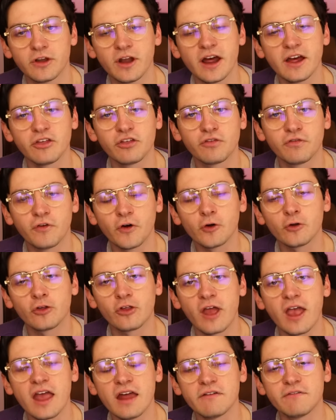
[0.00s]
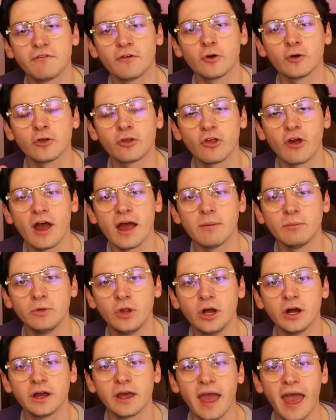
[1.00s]
a nice first-hand, first-time
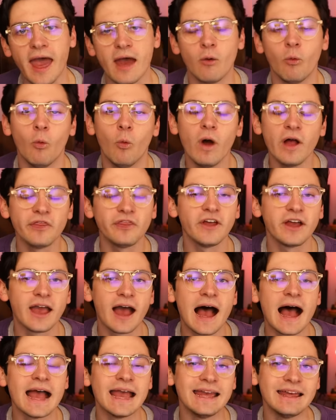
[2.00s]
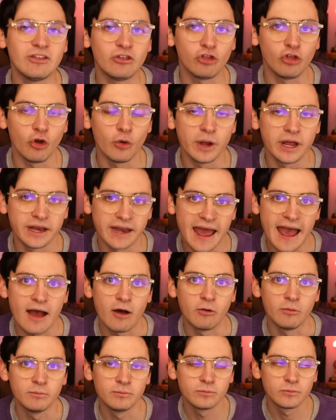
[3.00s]
look at what the guy is doing
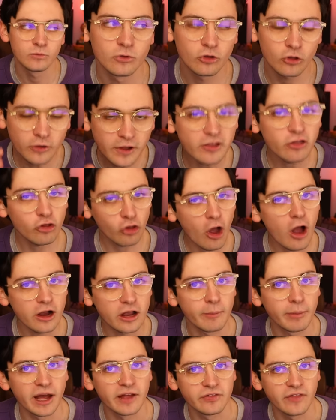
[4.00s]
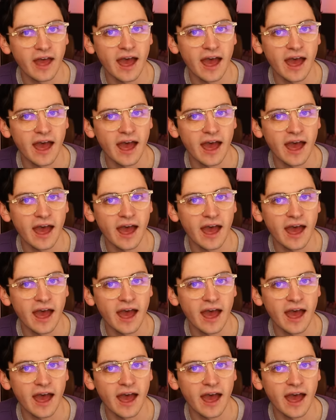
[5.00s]
now. So let's talk about